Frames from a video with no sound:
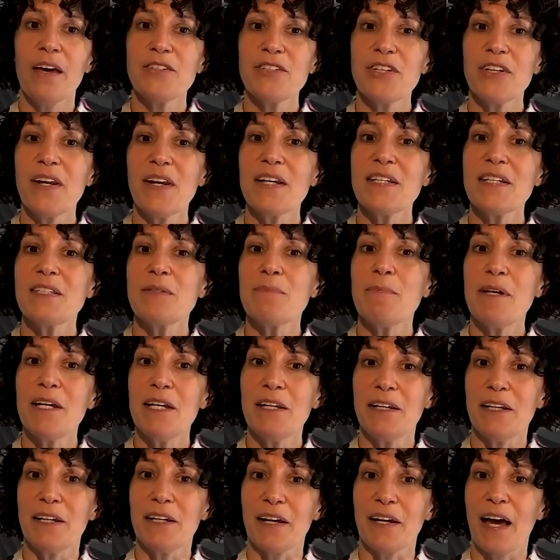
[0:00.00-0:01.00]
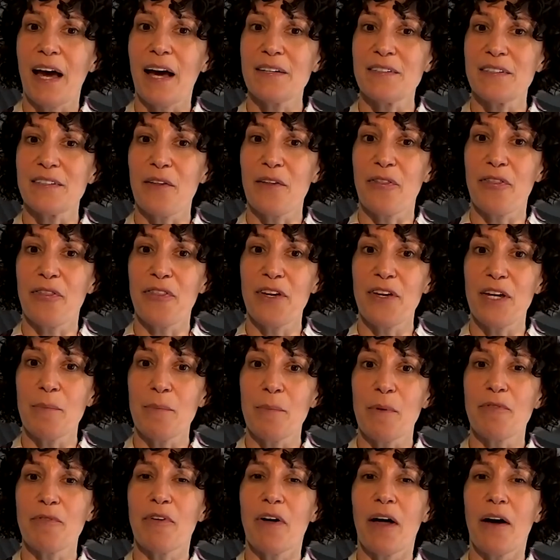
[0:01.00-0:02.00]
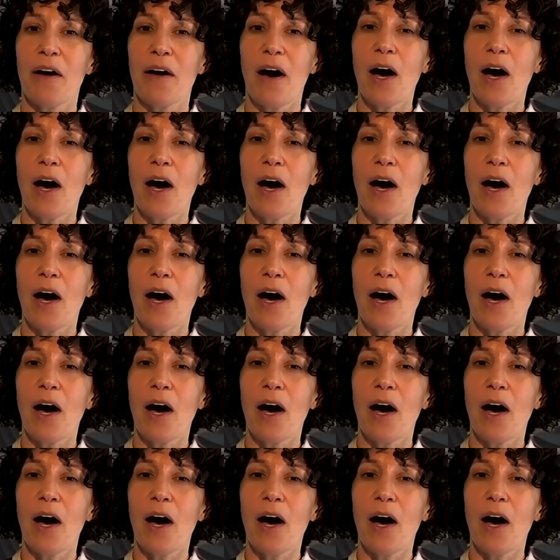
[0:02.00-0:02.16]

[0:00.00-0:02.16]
Today's meeting has a theme of